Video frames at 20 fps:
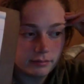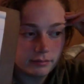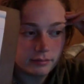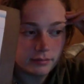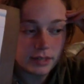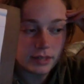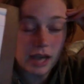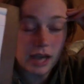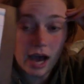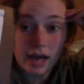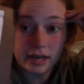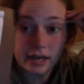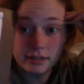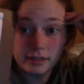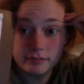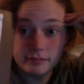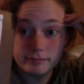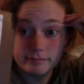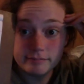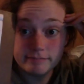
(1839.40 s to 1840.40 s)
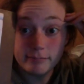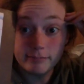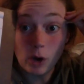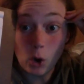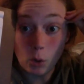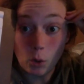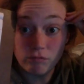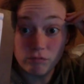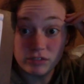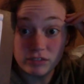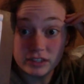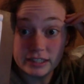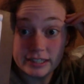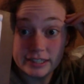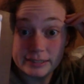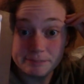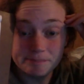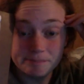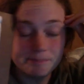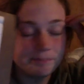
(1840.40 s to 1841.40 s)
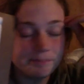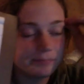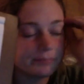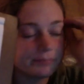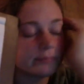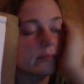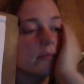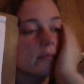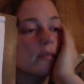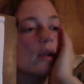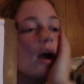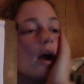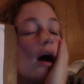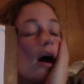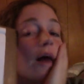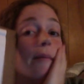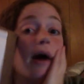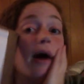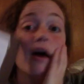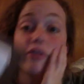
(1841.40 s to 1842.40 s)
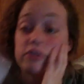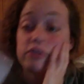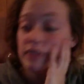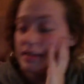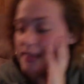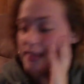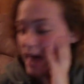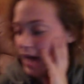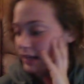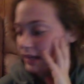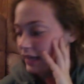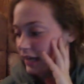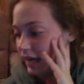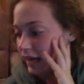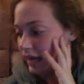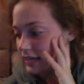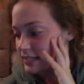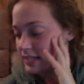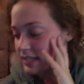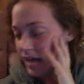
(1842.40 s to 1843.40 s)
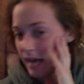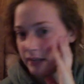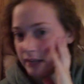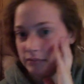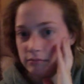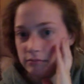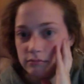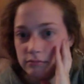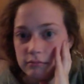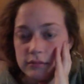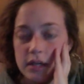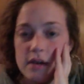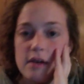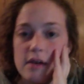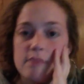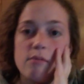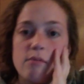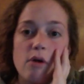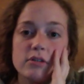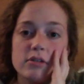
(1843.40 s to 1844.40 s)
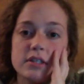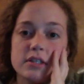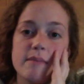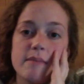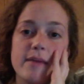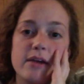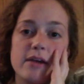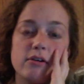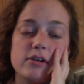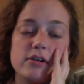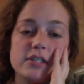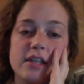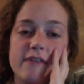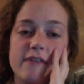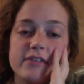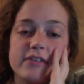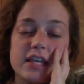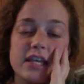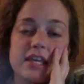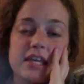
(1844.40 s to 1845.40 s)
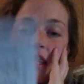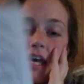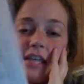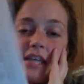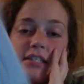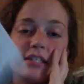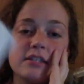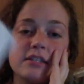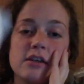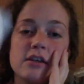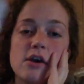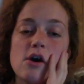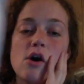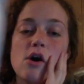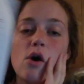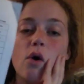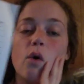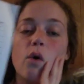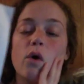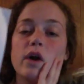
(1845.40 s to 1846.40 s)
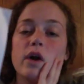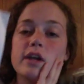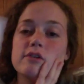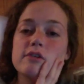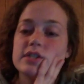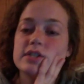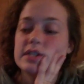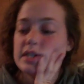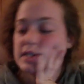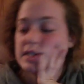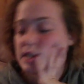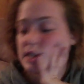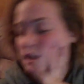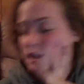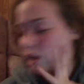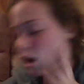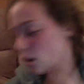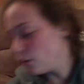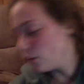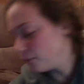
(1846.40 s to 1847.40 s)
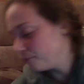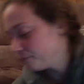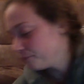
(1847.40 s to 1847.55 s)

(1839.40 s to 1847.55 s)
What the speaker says: Got it? Hopefully. Other than that, like I said, most of the mineral stuff is like this, or you just need to know.